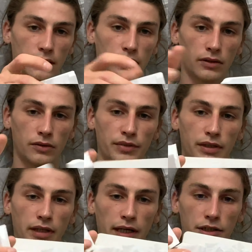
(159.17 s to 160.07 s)
little bit
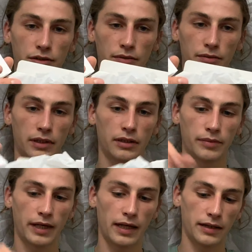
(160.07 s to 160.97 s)
of extra
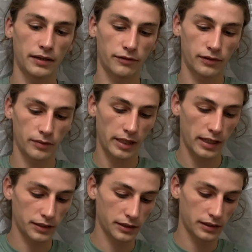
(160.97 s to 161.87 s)
padding for the
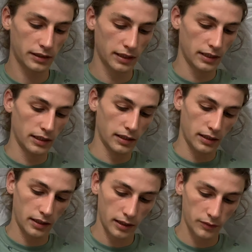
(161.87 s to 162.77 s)
packaging.
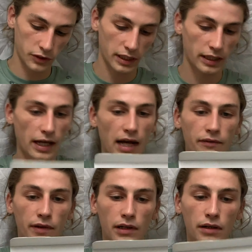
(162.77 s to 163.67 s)
Looks like they
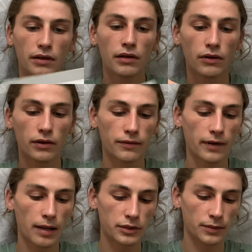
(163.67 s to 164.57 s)
have it already
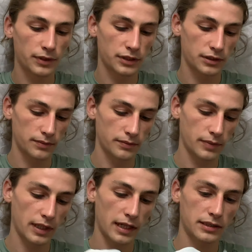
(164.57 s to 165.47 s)
wrapped up in some
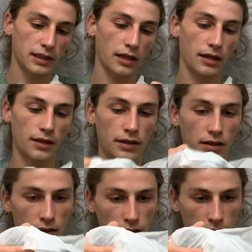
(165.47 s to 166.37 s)
plastic here.
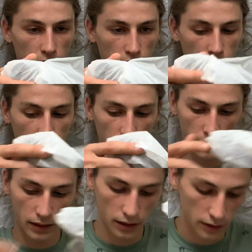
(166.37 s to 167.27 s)

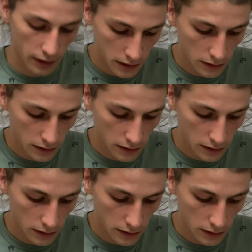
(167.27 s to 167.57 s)
Nice